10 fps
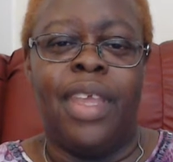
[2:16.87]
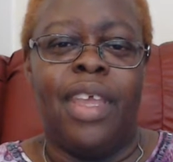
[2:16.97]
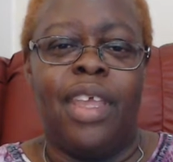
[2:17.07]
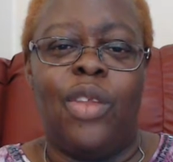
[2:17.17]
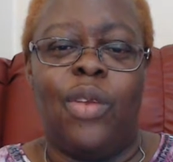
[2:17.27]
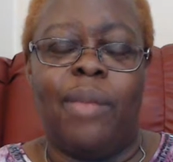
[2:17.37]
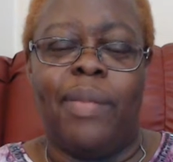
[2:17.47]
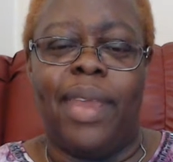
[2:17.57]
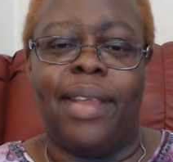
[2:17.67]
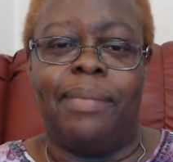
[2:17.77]
You can
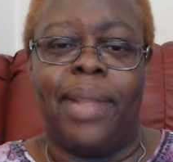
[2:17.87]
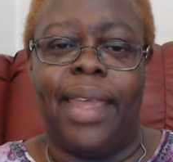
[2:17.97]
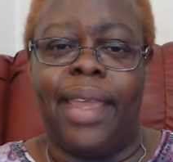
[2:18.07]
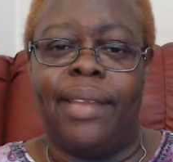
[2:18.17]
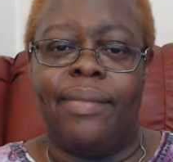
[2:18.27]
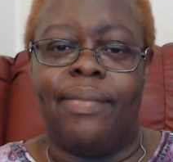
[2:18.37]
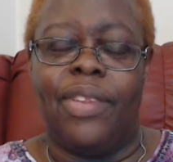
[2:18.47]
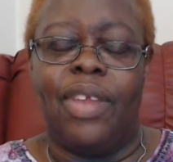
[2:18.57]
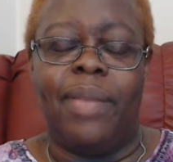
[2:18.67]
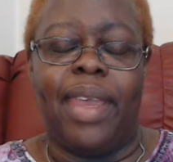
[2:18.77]
make a plan. You
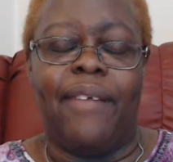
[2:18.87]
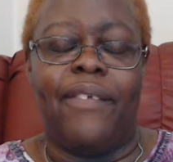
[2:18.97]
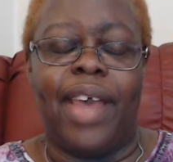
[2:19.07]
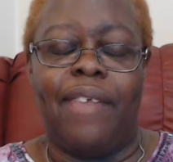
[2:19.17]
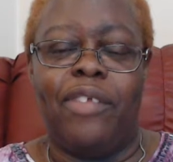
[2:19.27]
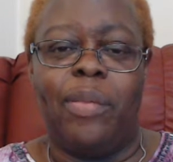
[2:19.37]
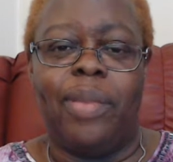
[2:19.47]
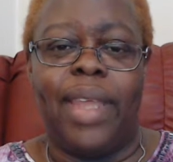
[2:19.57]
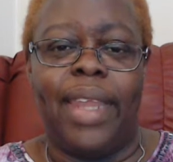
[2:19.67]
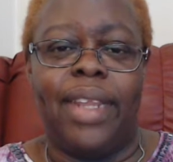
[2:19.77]
can make a 5-year
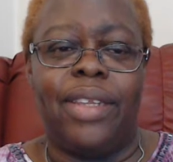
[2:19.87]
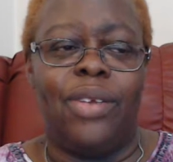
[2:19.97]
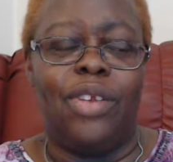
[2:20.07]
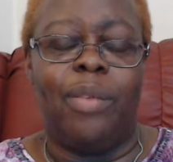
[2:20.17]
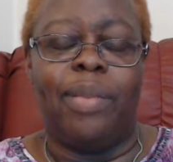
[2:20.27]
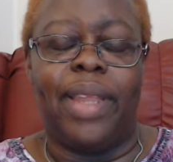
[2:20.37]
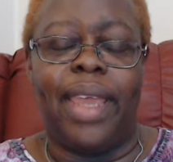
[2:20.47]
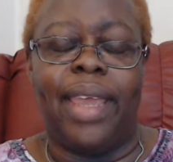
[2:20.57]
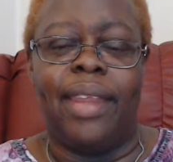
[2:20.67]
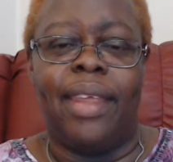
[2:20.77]
plan, a 2-year
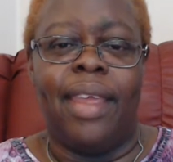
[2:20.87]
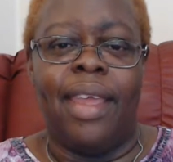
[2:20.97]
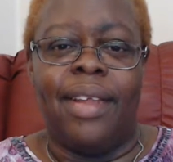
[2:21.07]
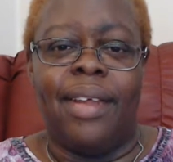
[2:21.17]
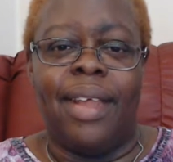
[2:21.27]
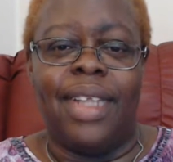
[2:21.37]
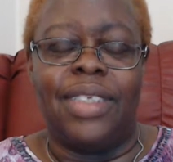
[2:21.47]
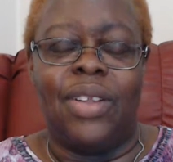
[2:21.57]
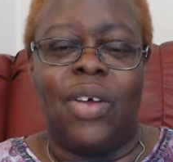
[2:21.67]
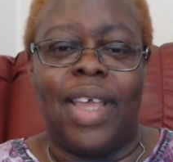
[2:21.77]
plan, as
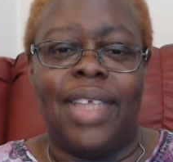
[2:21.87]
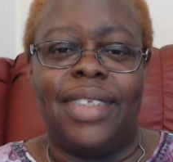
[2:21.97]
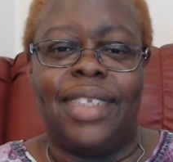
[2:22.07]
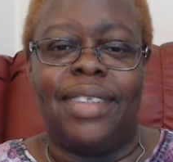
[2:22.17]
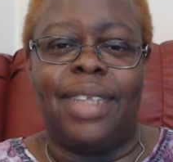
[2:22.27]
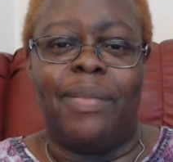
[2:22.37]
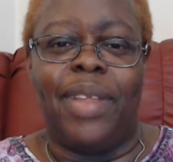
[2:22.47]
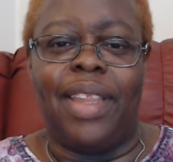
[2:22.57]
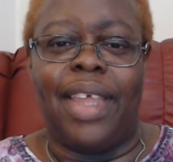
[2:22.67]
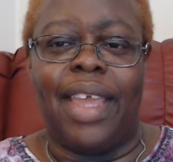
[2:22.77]
long as it is
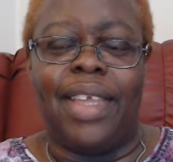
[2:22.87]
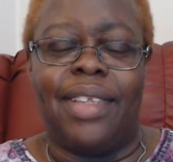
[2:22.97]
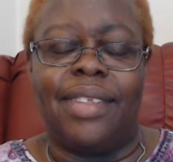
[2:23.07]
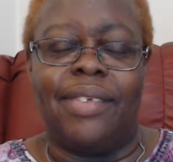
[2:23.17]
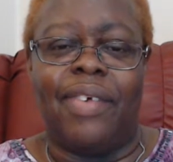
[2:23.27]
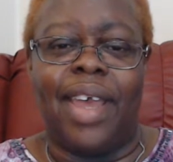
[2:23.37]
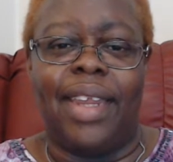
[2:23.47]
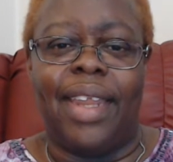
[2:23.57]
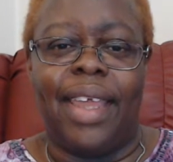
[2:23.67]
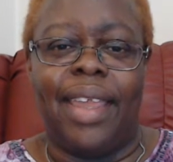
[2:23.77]
something that is
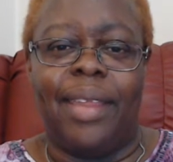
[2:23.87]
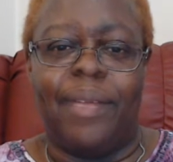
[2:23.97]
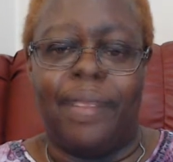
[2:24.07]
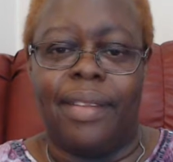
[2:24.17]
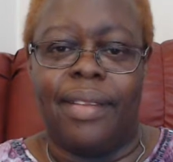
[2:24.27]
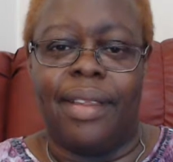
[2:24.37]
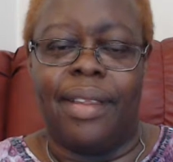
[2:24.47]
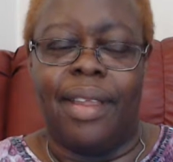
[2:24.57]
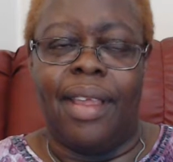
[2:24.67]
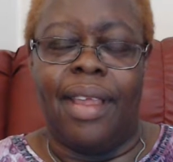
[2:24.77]
finite
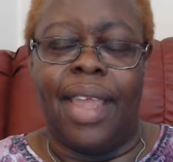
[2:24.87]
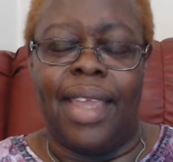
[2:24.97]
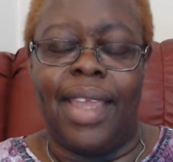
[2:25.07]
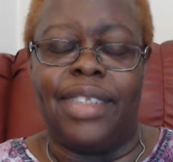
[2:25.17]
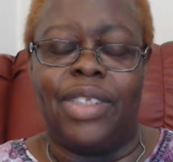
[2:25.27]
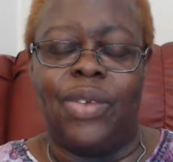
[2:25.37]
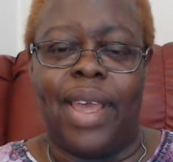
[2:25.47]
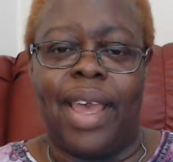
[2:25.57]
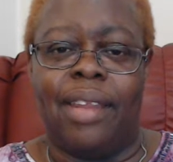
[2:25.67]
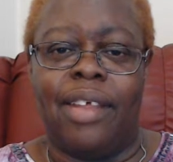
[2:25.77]
and gets you
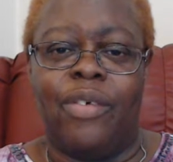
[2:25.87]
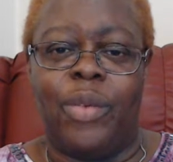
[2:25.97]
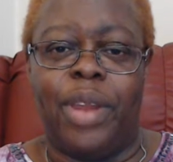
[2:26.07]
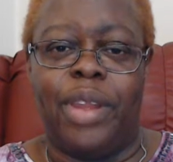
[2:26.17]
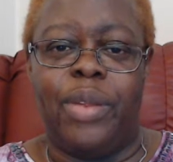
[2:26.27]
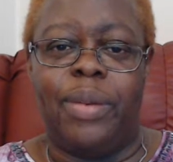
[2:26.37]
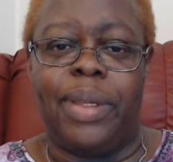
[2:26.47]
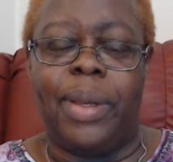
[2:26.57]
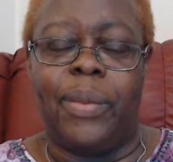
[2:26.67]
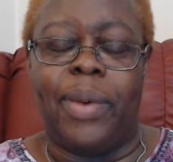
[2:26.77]
out of where you
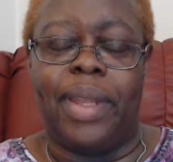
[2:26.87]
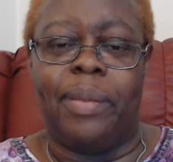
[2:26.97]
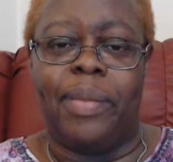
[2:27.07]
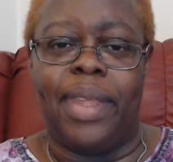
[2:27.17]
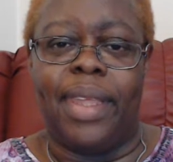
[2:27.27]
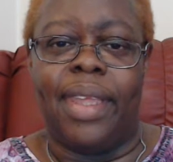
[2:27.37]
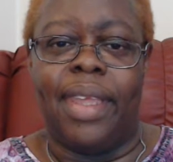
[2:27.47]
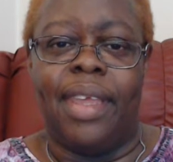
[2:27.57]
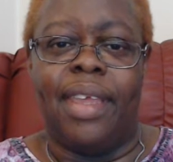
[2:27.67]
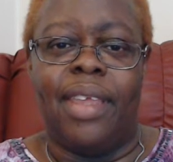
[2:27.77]
don't want to be.
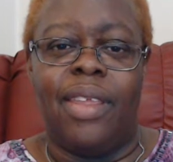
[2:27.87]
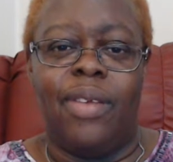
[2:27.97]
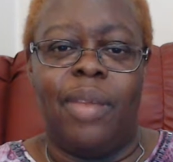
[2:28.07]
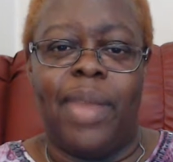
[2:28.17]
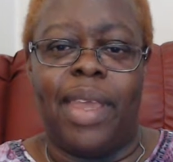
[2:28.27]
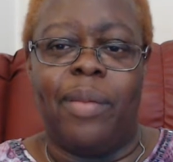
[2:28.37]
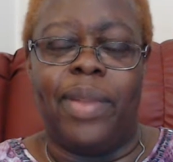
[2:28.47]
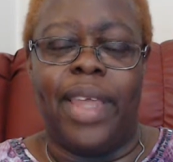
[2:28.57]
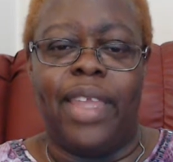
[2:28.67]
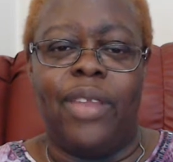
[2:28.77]
You can make a
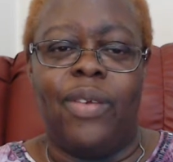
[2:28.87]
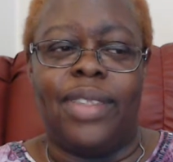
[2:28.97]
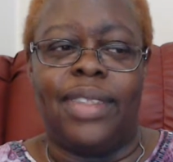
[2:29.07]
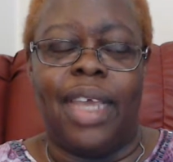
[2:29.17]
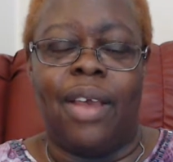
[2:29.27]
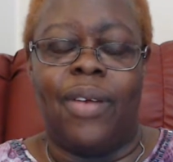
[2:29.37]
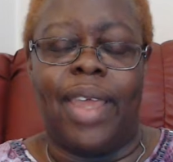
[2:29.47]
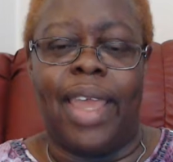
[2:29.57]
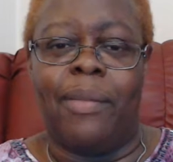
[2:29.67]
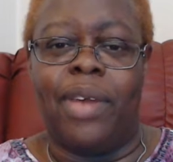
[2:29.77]
plan. You can say,
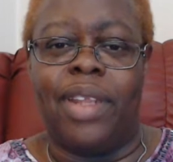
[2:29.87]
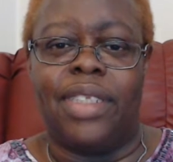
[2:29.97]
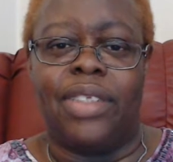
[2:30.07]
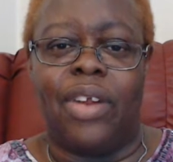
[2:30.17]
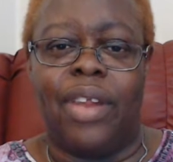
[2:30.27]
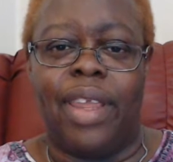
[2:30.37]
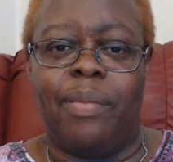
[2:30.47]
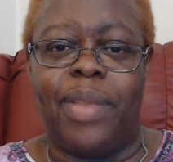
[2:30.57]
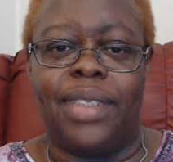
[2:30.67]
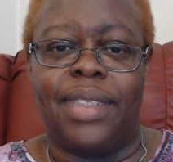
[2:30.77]
okay, I'm going to start a
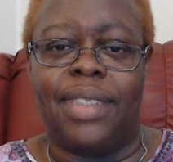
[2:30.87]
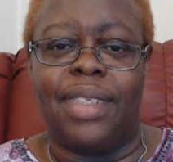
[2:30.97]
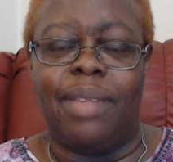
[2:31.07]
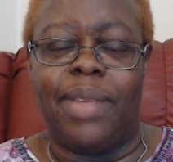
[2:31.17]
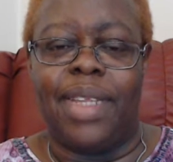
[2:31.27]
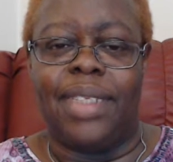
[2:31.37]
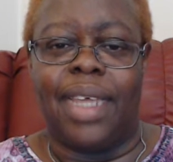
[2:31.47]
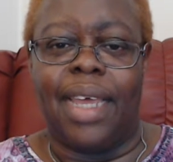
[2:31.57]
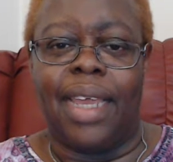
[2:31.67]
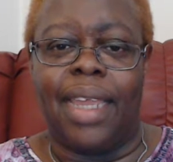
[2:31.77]
business in the
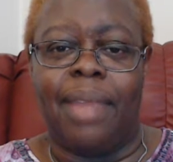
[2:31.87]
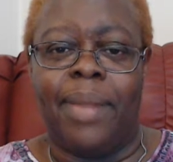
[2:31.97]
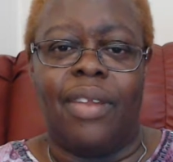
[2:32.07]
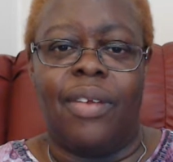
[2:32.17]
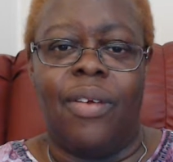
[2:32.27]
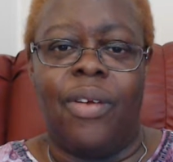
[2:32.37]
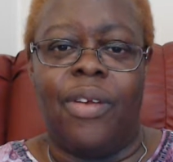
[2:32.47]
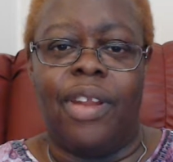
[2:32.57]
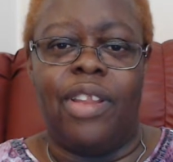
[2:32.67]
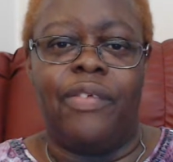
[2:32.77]
meantime,
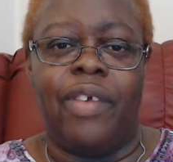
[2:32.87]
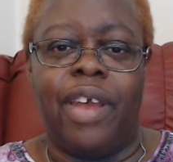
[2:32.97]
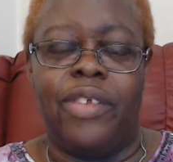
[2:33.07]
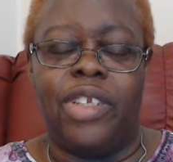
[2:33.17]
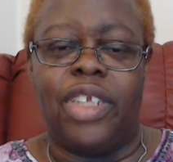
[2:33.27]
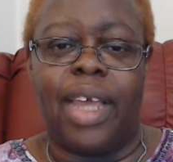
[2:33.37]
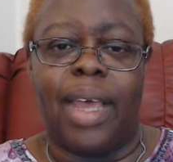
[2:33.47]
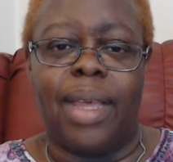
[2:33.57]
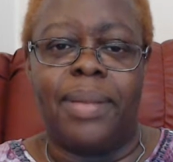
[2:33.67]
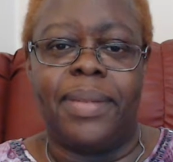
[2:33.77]
or look for other
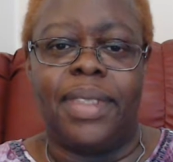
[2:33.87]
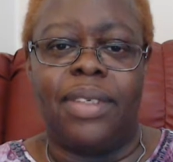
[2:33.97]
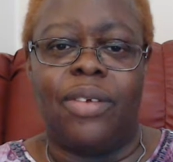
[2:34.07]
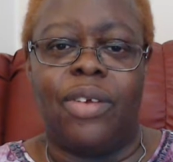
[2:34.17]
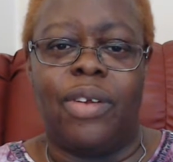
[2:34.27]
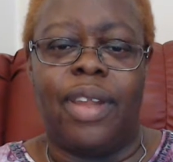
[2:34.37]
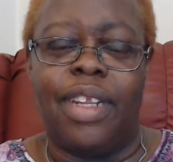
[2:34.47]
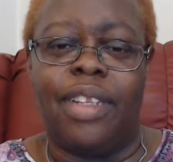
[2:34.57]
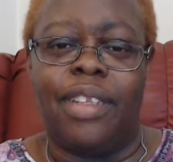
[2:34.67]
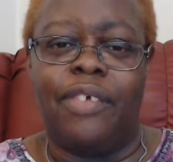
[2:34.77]
jobs, or
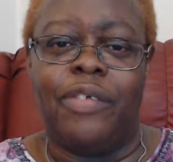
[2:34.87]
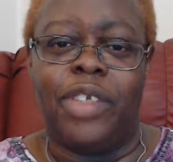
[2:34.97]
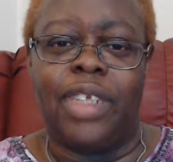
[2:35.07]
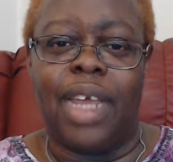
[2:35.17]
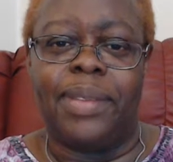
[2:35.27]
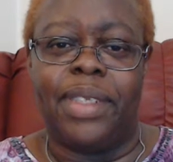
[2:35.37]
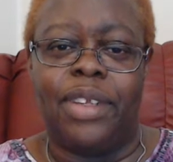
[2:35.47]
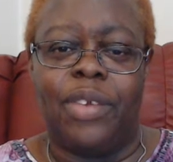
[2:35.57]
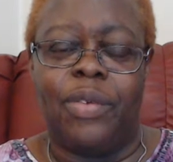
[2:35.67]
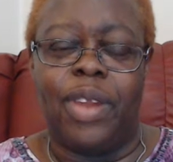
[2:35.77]
look for jobs in a
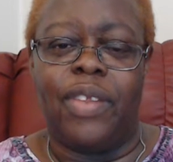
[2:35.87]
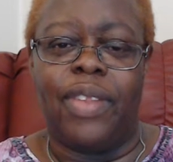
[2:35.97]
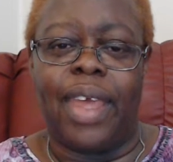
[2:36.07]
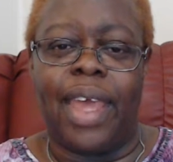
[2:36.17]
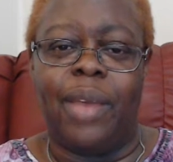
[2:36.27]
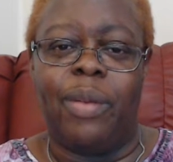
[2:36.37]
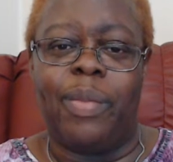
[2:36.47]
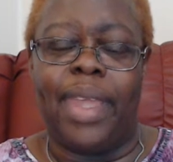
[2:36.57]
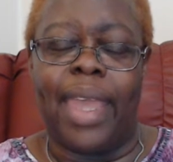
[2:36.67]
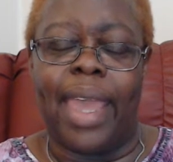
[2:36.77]
career that I would
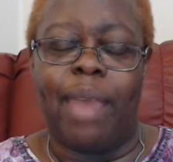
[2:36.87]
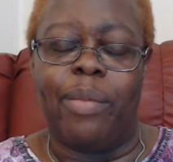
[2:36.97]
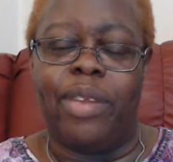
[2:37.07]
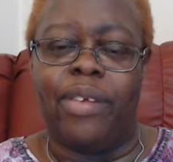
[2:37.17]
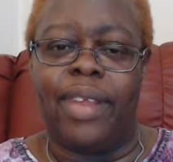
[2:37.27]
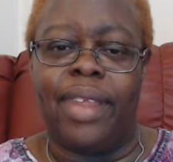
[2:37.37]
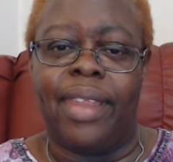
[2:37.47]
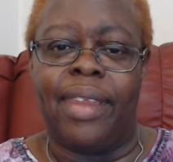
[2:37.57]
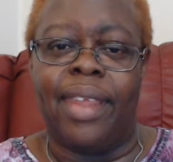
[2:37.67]
be happier in.